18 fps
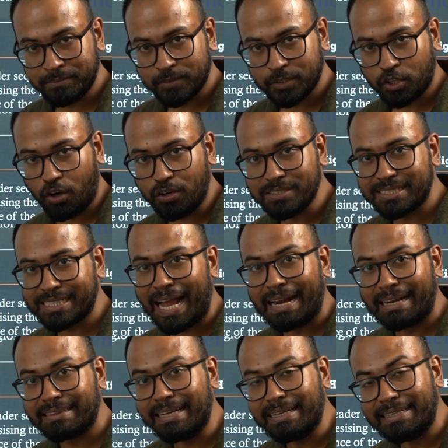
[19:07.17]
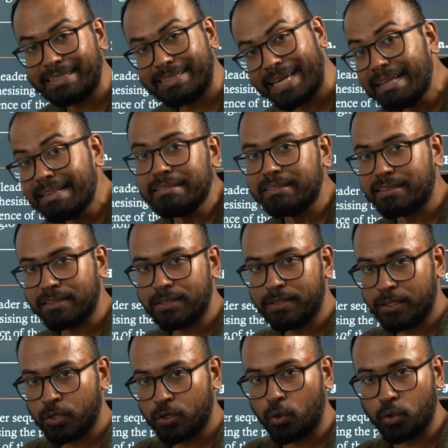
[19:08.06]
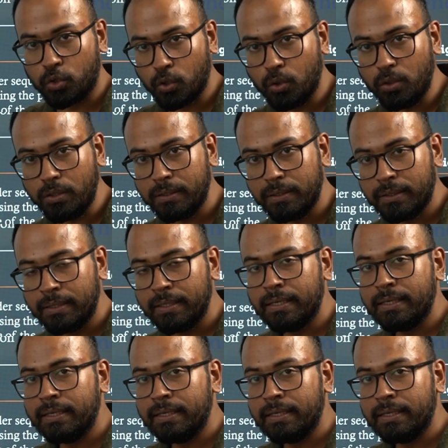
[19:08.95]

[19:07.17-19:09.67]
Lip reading: Because at the 10th codon,